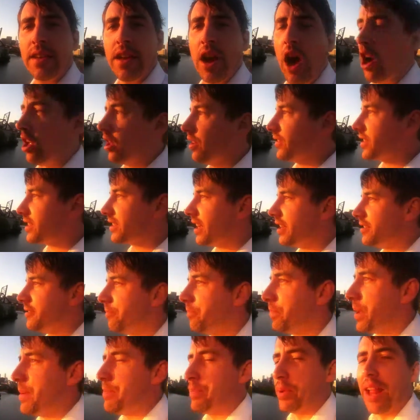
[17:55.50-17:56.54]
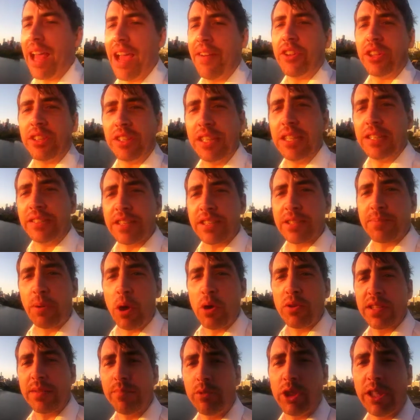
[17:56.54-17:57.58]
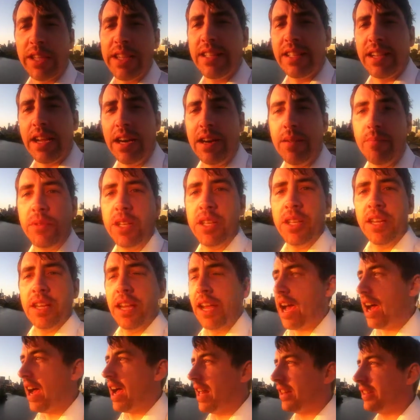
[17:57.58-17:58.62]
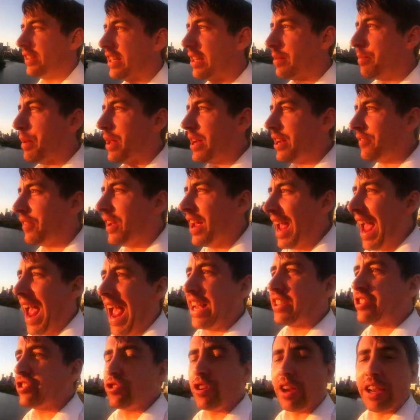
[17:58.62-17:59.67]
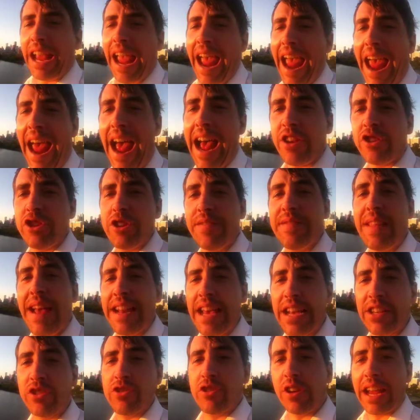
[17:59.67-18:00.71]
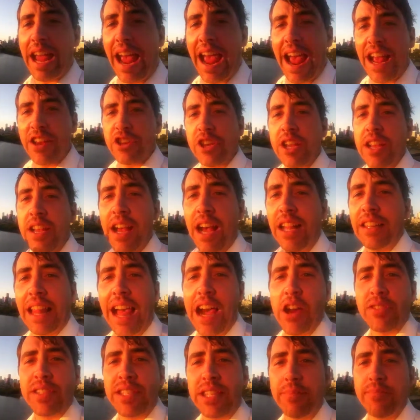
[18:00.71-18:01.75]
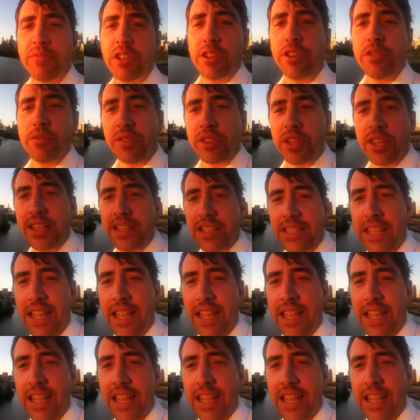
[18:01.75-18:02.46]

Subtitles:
All of a sudden, people have a little disposable income, a little bit of extra cash, and that extra cash allows them to do things